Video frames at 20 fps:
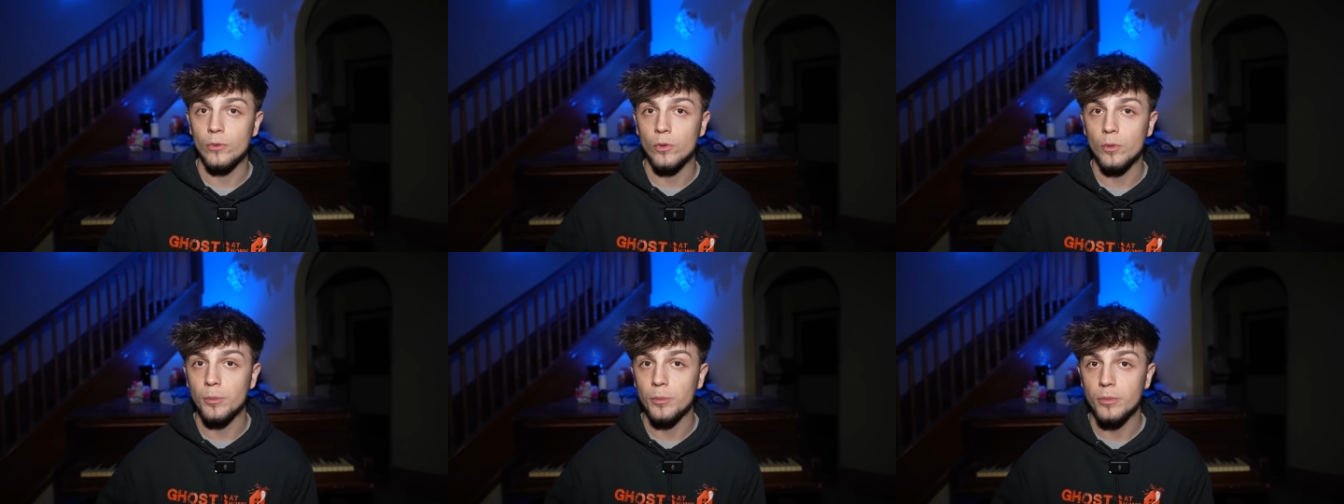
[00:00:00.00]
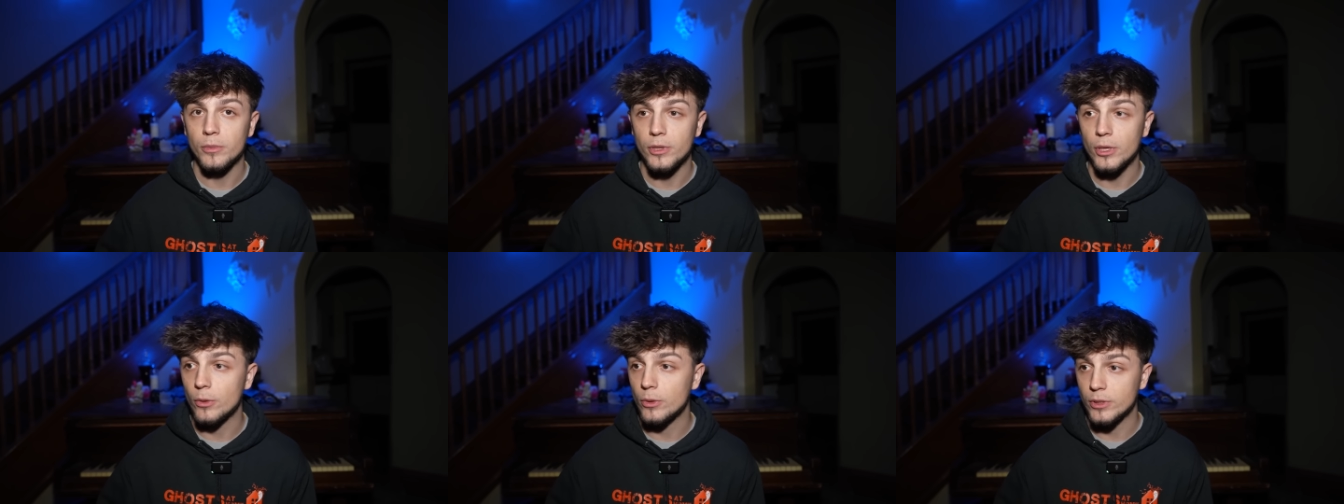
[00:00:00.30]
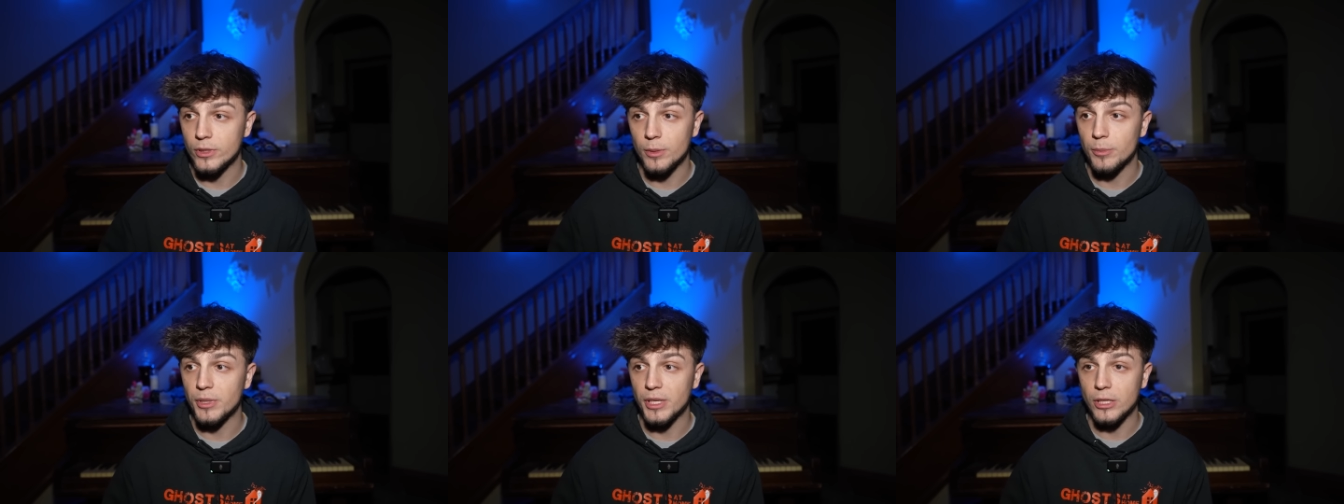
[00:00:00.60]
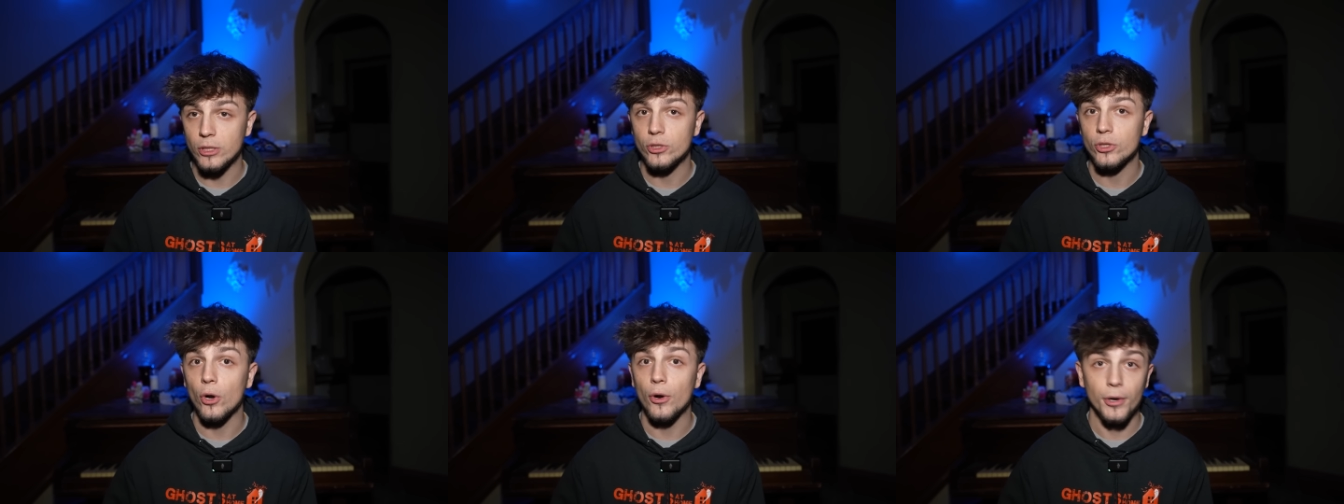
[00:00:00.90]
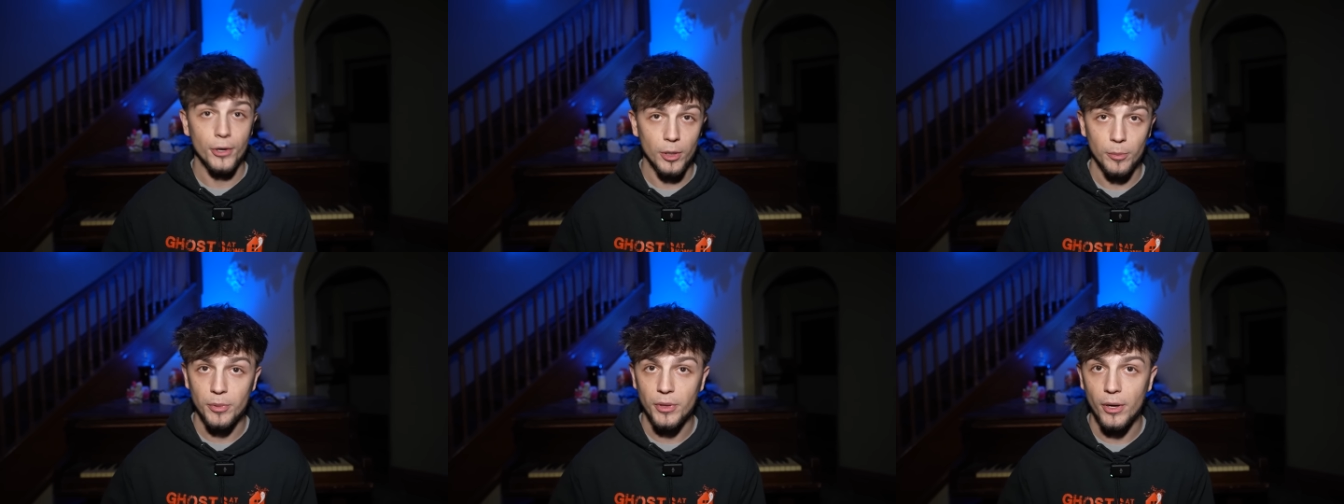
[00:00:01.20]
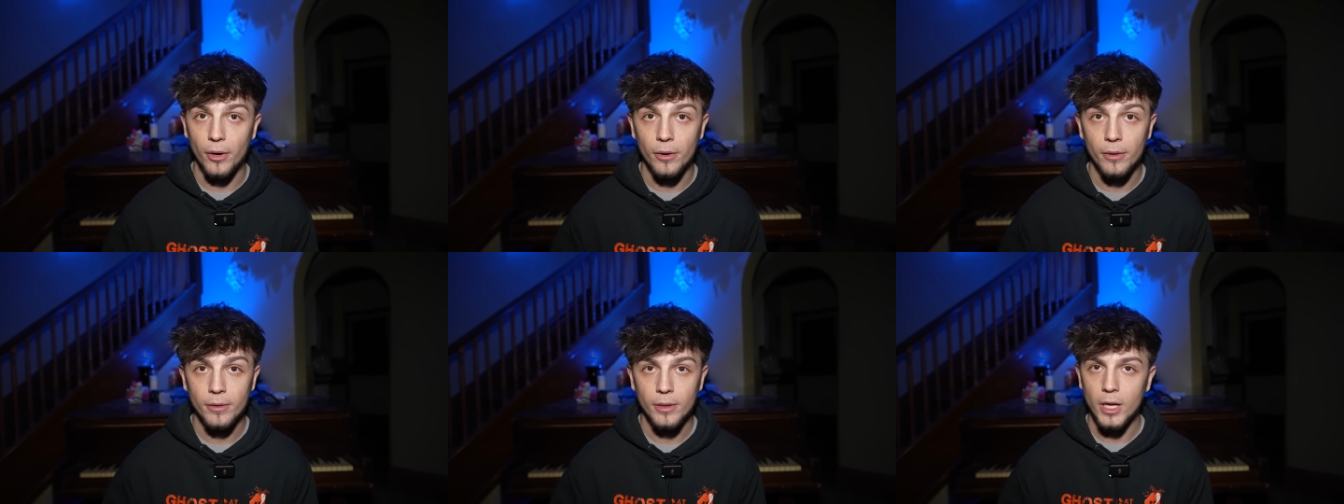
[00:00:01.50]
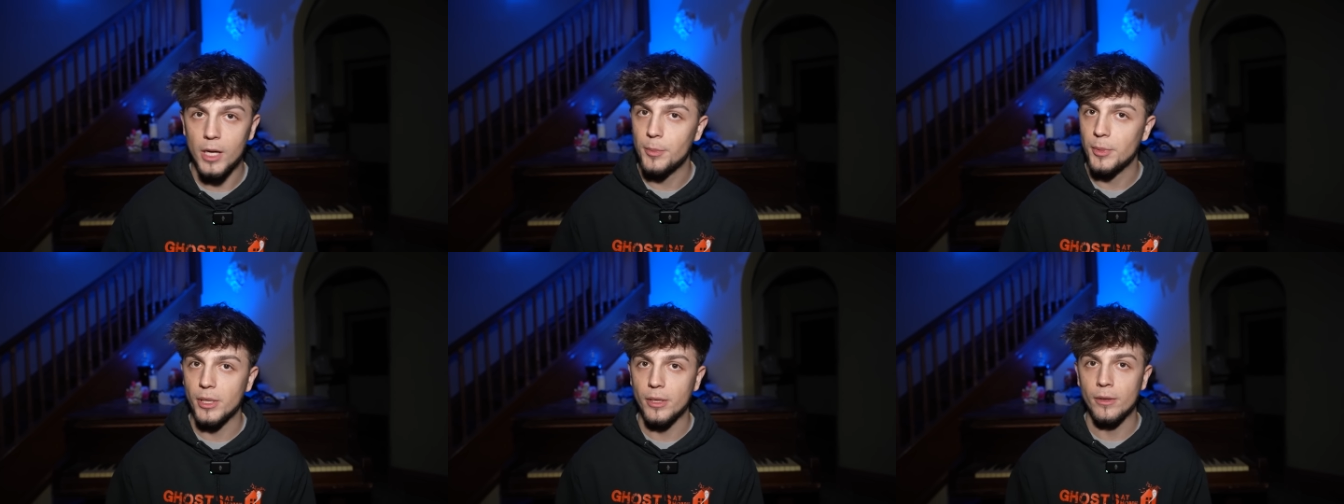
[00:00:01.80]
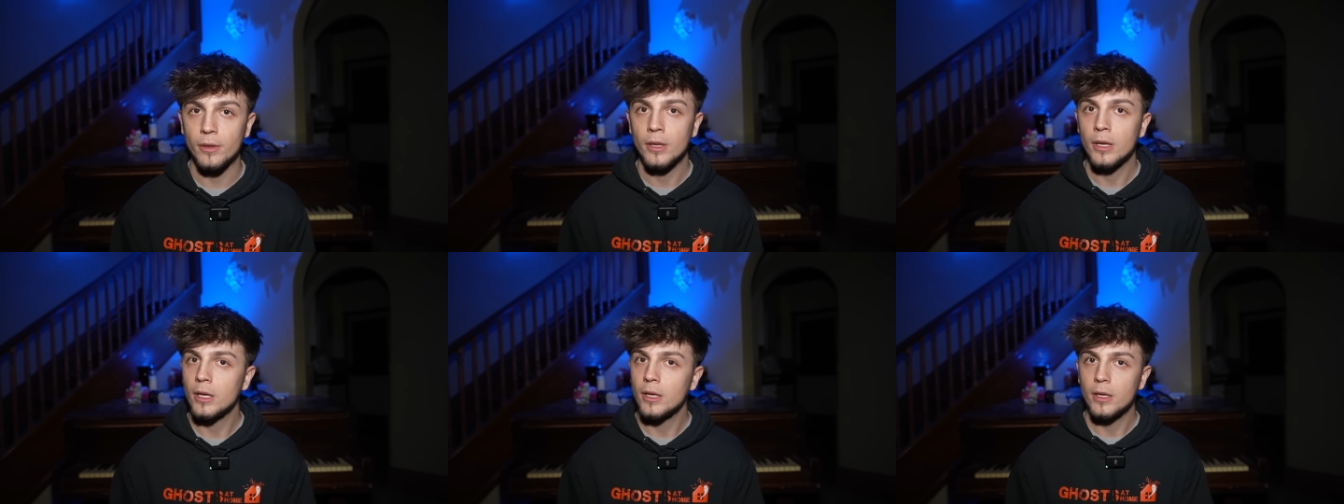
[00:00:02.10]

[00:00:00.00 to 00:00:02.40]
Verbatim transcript: room. There is something dark up there. I mean,